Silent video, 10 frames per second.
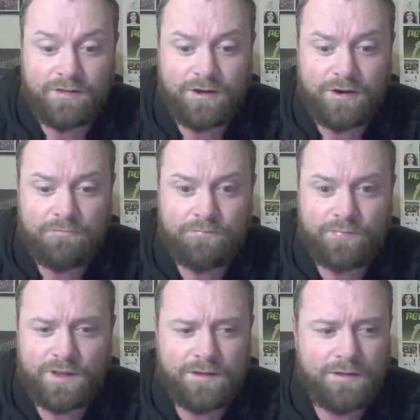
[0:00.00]
So
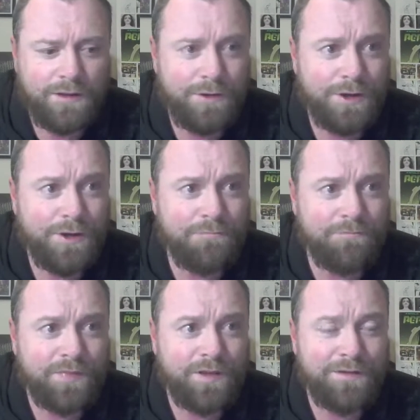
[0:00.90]
there we go.
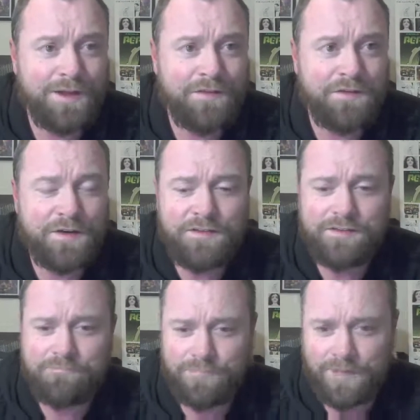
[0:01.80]
Thanks,
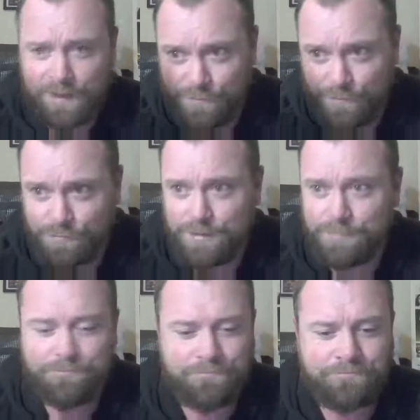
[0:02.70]
guys. Have a good one.